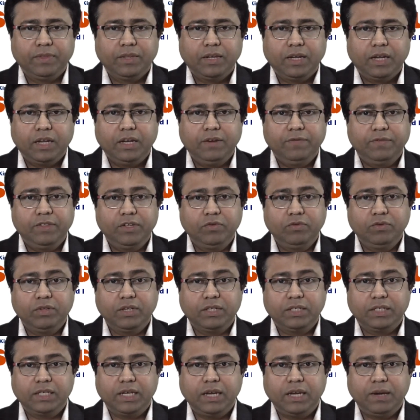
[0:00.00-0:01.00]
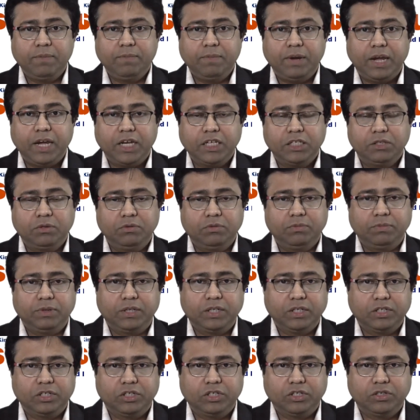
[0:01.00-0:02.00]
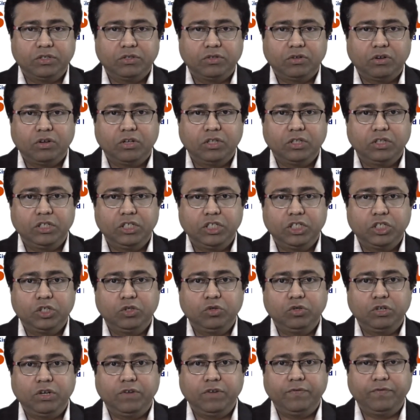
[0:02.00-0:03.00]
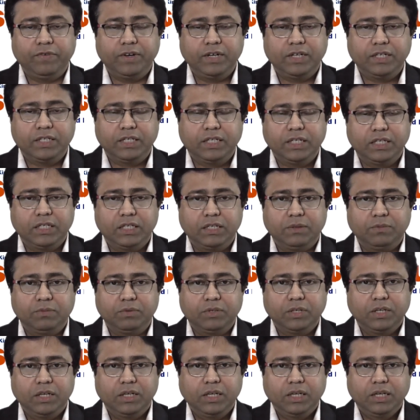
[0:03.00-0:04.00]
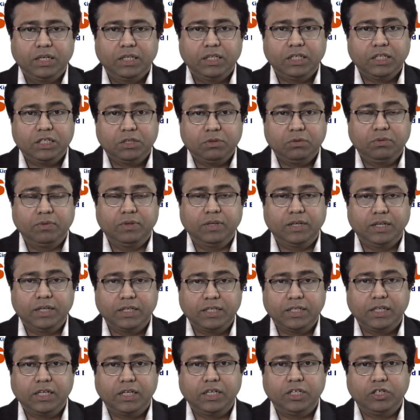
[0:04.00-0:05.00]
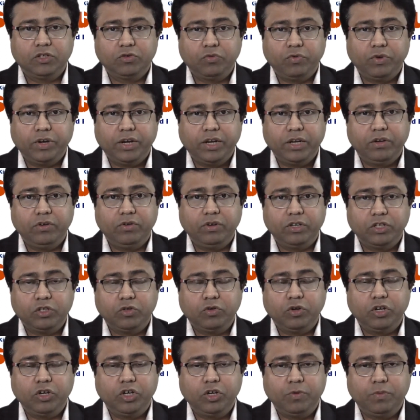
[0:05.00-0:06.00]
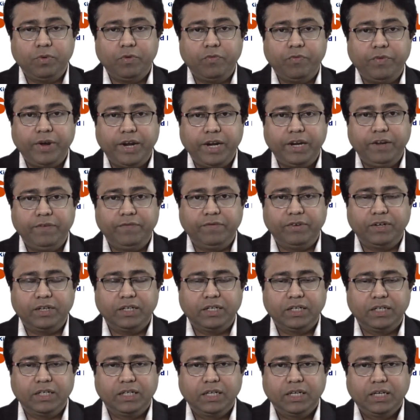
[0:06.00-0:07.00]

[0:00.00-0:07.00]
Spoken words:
And if they do the same experiments on these two different systems, the experimental result is going to be way different.